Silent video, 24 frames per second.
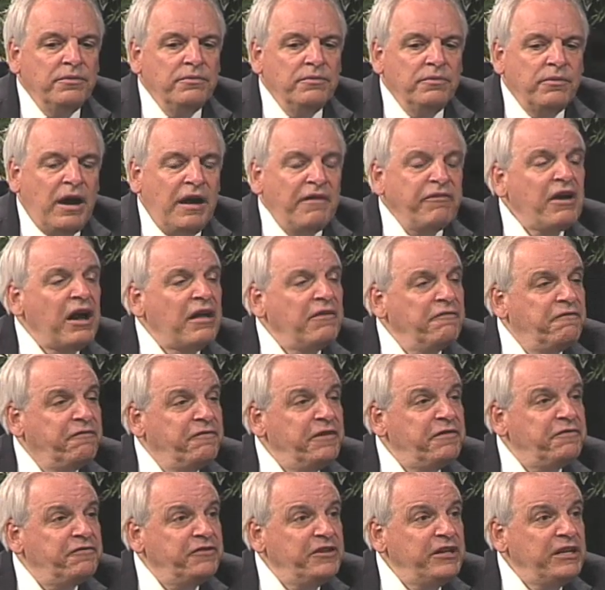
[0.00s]
I've gotten
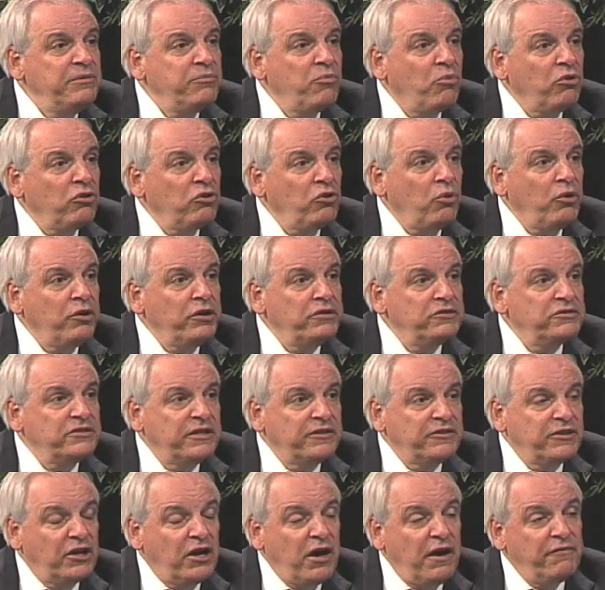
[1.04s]
15 more lawyers
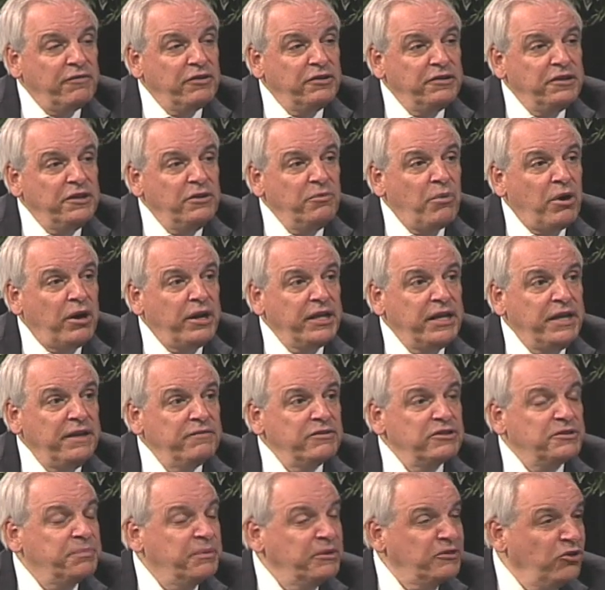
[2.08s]
that the governor didn't want to give
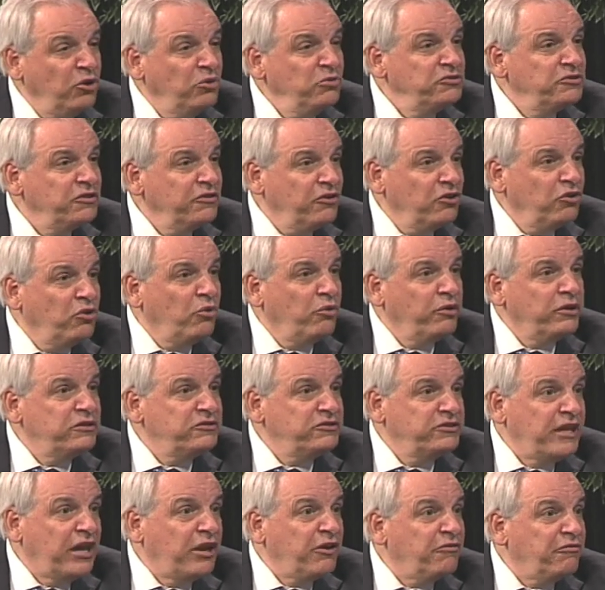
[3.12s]
us, but those are the lawyers
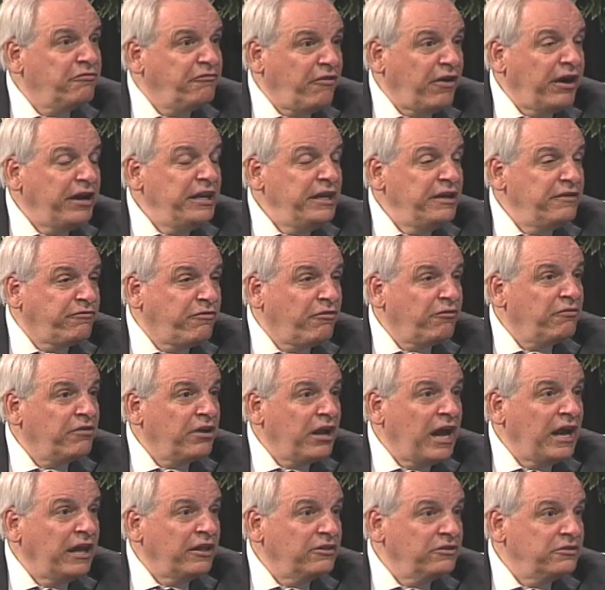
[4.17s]
that are fighting for Rhode
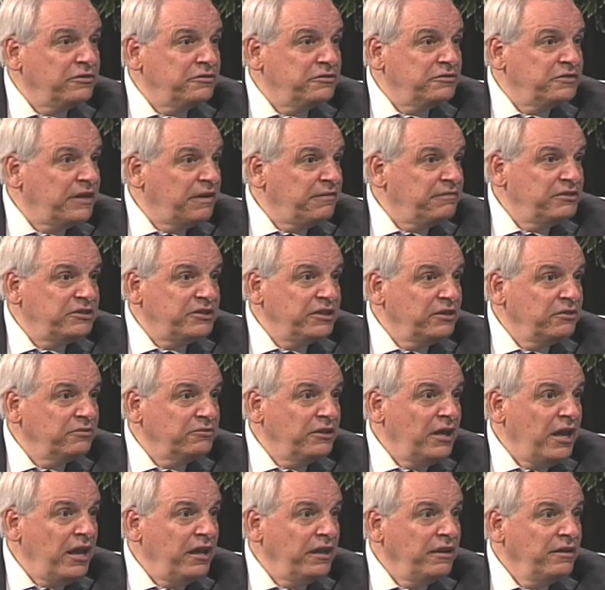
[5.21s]
Islanders every single
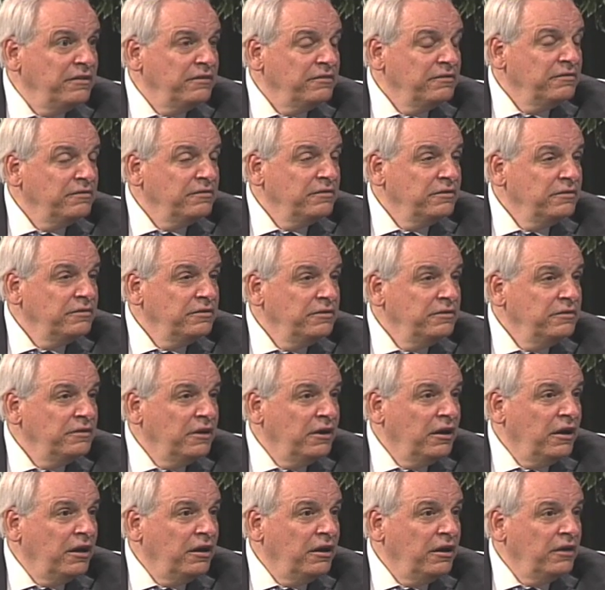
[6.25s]
day.
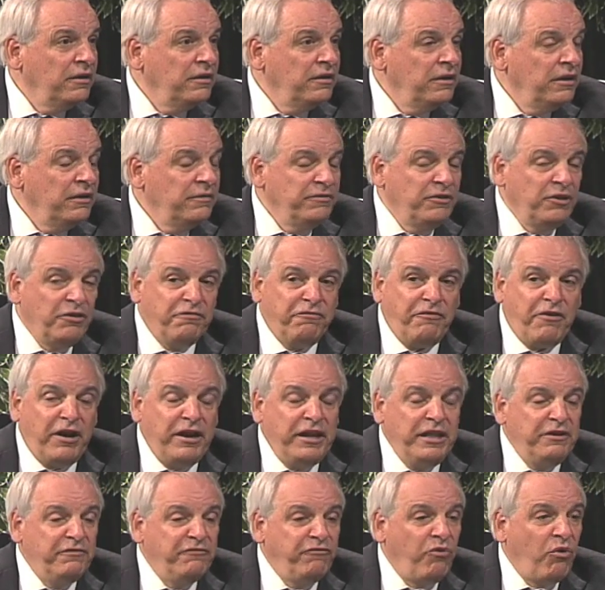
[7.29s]
They're
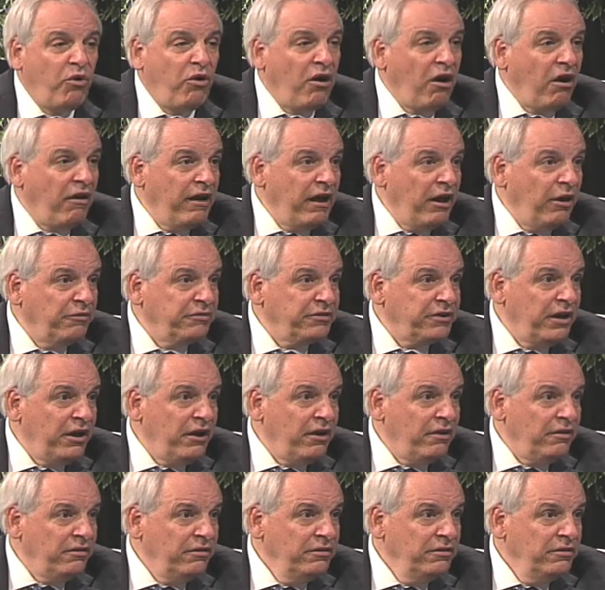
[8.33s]
fighting for our health
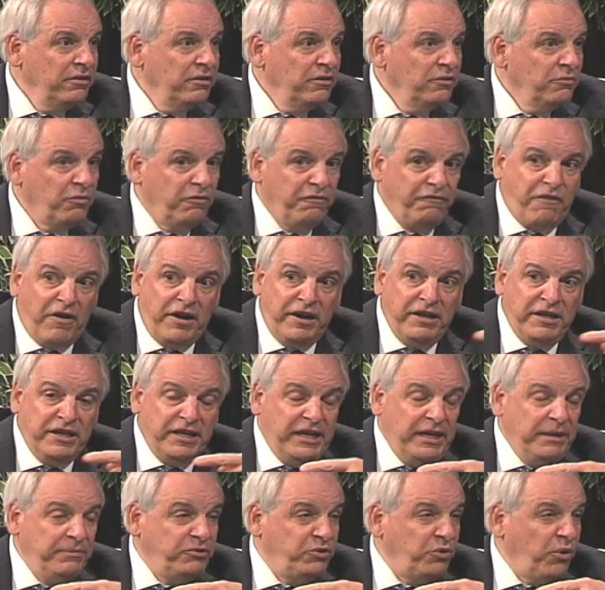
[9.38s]
care. We're fighting to
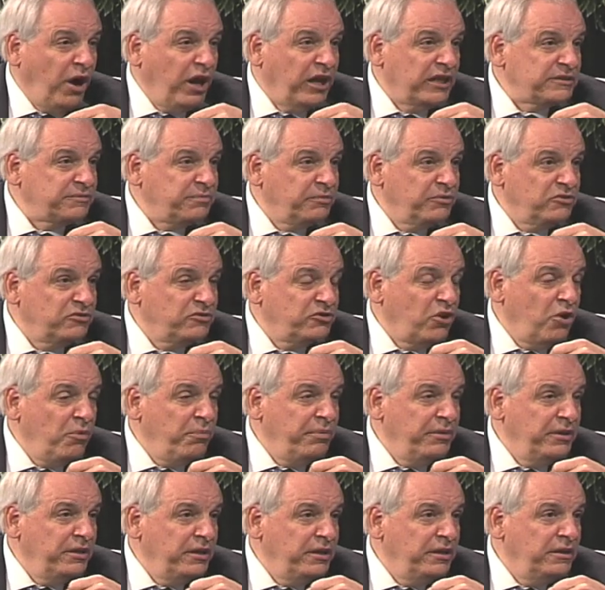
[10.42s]
keep 2 hospitals
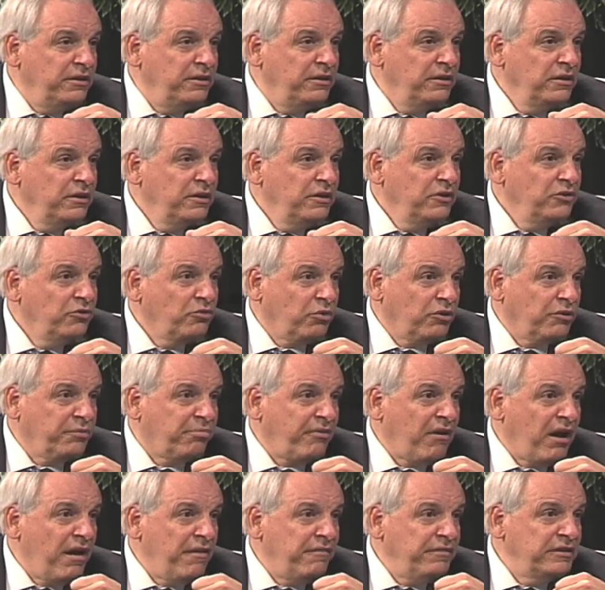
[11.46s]
open in North
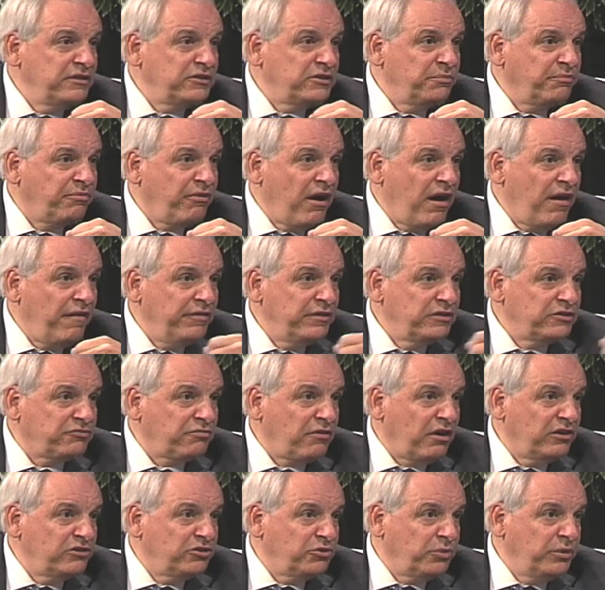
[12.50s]
Providence and Providence,
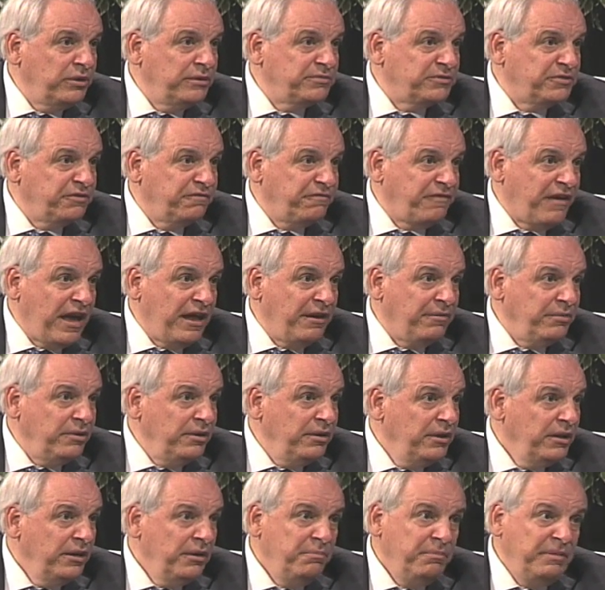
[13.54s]
Roger Williams and Fatima.
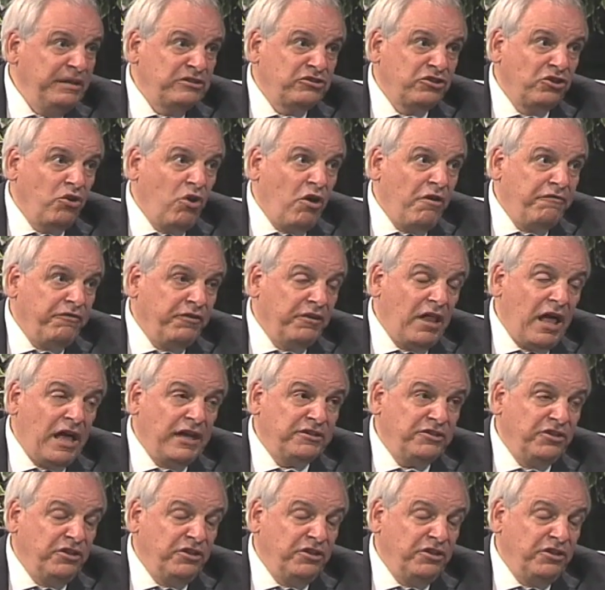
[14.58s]
Means an awful lot to the people